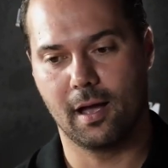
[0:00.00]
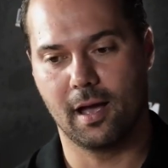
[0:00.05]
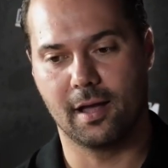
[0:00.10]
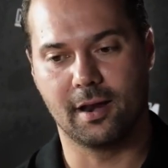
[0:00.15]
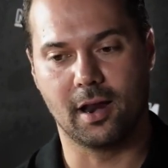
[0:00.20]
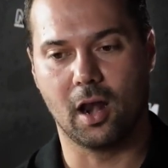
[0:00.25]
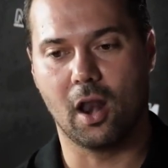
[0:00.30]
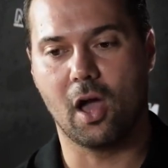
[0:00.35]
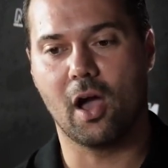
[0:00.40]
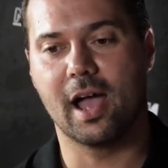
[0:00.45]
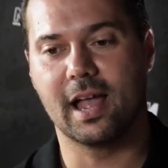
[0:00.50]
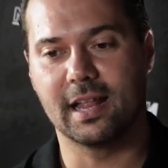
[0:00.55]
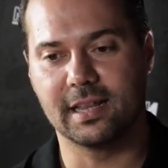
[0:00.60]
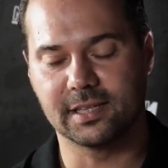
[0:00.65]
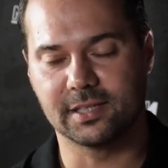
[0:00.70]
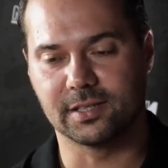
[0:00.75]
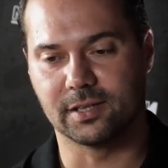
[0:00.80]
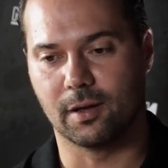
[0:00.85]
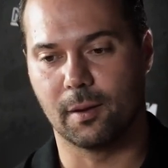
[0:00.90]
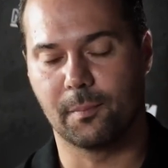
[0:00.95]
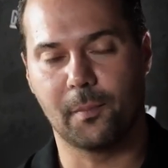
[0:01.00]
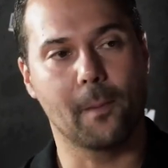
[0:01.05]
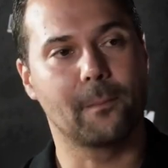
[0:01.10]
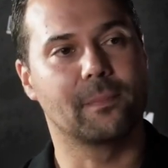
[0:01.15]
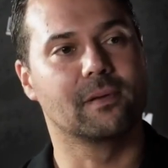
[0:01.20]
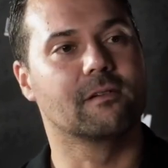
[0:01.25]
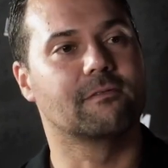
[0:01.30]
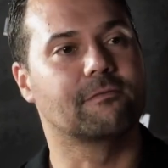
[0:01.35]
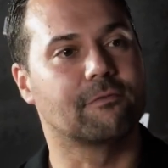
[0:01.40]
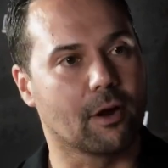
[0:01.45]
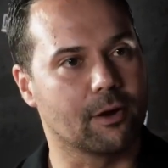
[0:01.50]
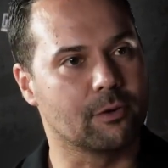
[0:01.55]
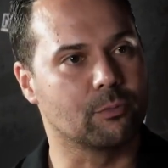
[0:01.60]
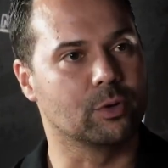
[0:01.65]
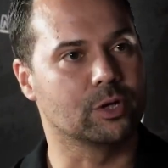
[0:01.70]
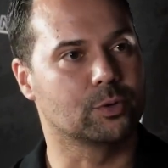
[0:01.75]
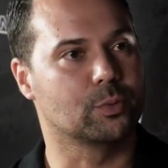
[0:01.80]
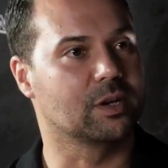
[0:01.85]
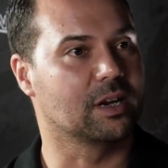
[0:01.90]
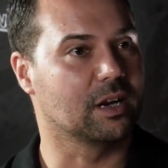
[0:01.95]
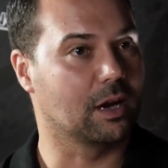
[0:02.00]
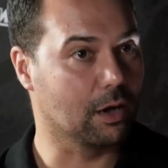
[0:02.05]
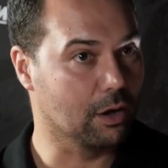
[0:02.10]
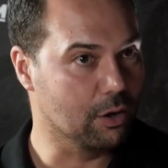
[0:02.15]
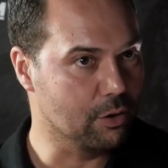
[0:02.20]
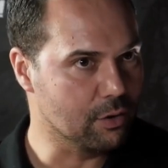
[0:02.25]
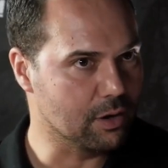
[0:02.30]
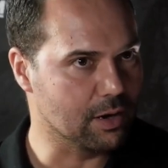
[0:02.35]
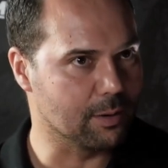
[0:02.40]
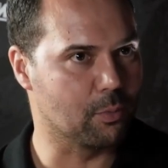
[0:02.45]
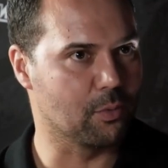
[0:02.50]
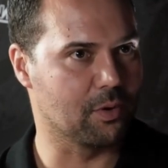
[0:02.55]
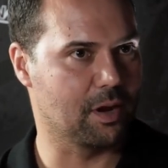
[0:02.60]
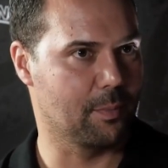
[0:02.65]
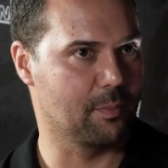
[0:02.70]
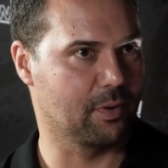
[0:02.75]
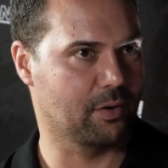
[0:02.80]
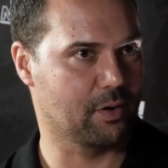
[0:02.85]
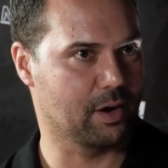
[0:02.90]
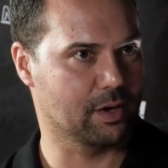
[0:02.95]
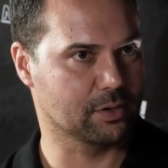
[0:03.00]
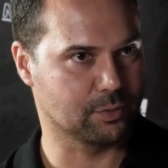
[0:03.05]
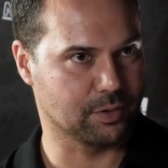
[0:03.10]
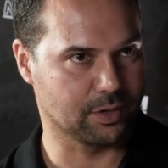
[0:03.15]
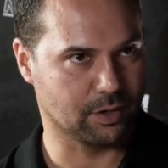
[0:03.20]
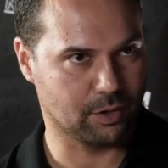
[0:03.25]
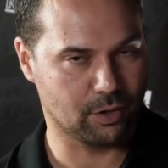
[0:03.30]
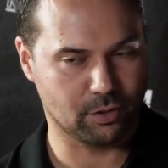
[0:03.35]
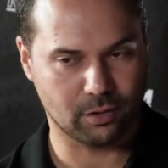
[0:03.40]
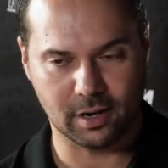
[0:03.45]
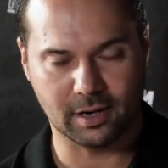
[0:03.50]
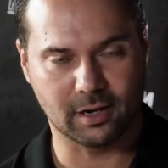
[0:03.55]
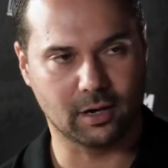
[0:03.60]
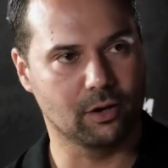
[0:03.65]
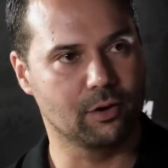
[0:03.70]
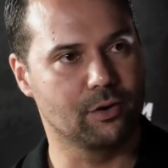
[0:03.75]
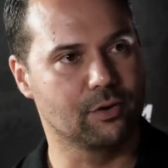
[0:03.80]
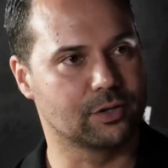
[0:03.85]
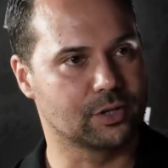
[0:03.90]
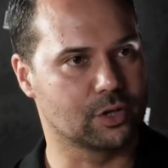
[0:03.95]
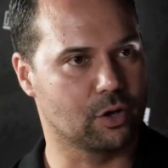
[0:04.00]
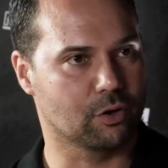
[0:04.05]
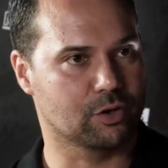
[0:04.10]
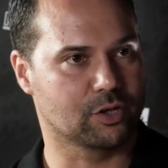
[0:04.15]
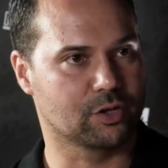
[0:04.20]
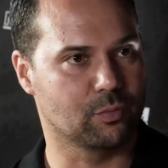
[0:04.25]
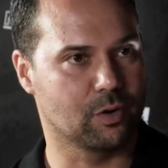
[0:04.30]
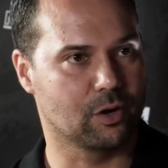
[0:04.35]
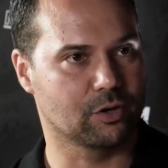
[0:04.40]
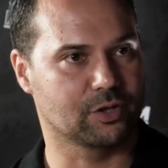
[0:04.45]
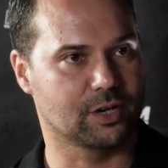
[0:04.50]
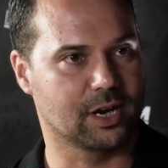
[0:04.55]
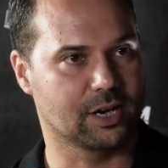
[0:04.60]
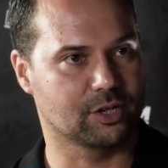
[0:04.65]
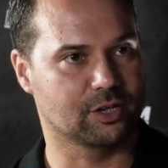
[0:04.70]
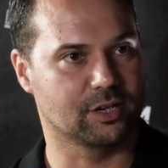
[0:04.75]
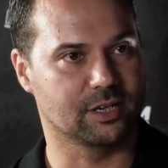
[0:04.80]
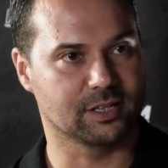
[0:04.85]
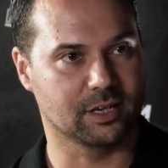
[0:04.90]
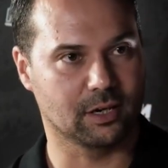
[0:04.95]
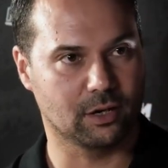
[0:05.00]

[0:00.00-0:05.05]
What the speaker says: alliance, a popular front, which would include Liberal Democrats, would include Scottish and Welsh nationalists,